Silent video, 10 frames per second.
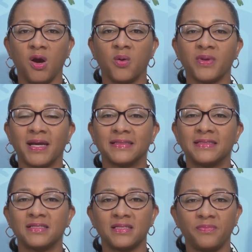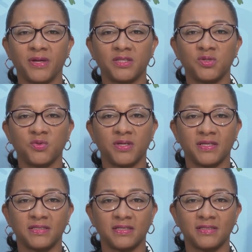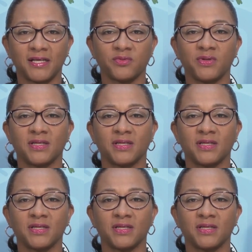We anticipate new cases as we